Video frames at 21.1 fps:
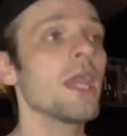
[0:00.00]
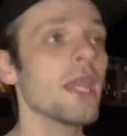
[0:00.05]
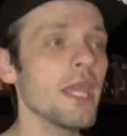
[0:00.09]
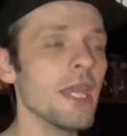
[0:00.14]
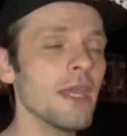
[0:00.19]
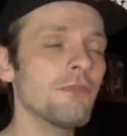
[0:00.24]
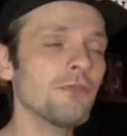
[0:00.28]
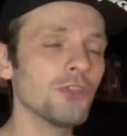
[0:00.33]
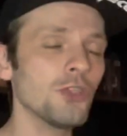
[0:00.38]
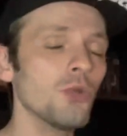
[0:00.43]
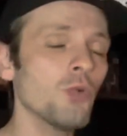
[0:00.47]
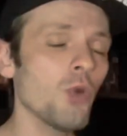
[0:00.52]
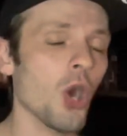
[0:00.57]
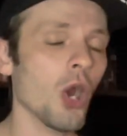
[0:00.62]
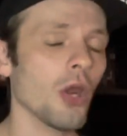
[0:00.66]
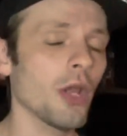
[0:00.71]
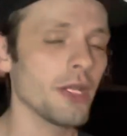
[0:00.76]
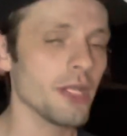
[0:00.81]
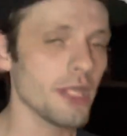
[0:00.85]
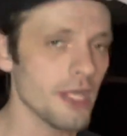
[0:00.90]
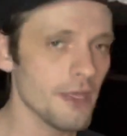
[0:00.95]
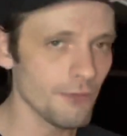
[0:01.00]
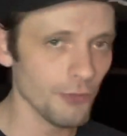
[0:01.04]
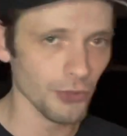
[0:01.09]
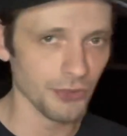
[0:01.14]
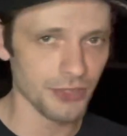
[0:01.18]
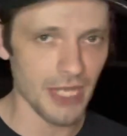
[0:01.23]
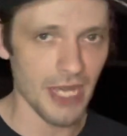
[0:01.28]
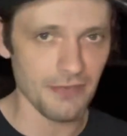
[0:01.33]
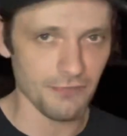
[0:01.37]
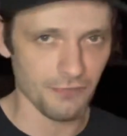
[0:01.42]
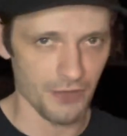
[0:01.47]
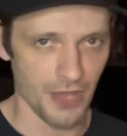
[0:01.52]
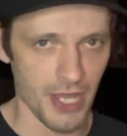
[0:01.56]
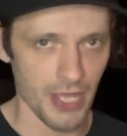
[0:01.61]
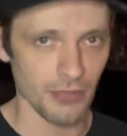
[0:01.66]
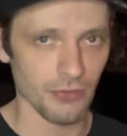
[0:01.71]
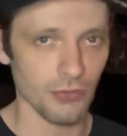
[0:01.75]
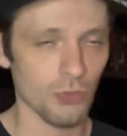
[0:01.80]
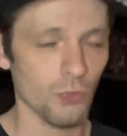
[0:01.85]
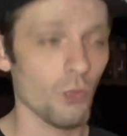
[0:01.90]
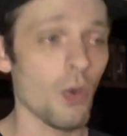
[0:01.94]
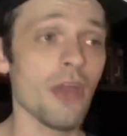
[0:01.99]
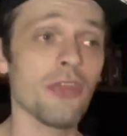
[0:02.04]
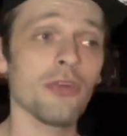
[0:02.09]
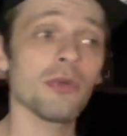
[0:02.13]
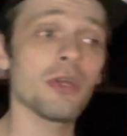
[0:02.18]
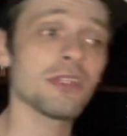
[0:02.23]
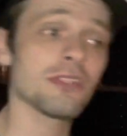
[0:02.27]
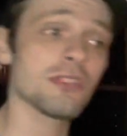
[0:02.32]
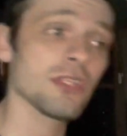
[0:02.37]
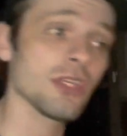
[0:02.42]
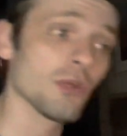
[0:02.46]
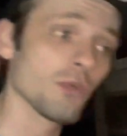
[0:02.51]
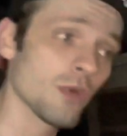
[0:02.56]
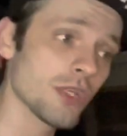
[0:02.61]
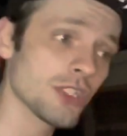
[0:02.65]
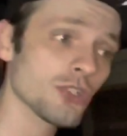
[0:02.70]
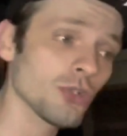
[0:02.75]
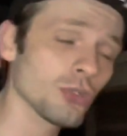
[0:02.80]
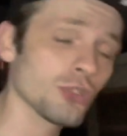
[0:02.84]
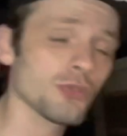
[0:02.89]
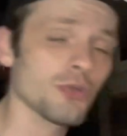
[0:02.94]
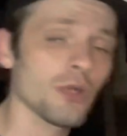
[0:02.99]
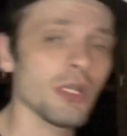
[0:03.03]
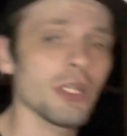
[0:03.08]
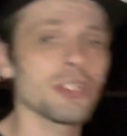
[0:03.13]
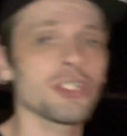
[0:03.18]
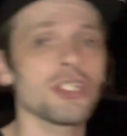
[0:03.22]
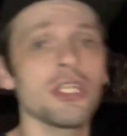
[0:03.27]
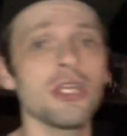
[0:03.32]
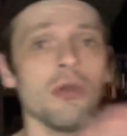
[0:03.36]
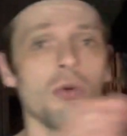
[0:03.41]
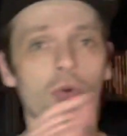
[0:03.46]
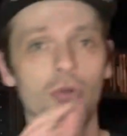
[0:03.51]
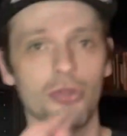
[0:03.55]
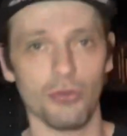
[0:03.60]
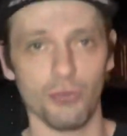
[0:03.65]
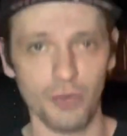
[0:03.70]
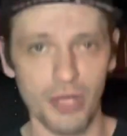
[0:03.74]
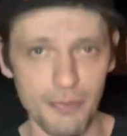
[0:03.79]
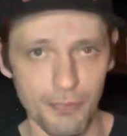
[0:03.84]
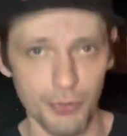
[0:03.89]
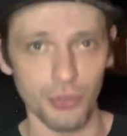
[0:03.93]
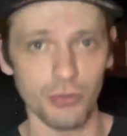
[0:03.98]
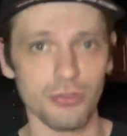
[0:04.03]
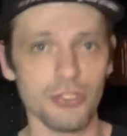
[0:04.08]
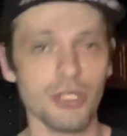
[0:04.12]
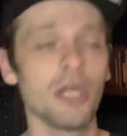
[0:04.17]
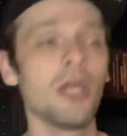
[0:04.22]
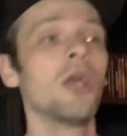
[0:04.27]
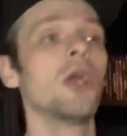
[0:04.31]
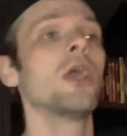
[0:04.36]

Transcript: If you are an Evil Dead fan, whether it's the original trilogy or the reboot,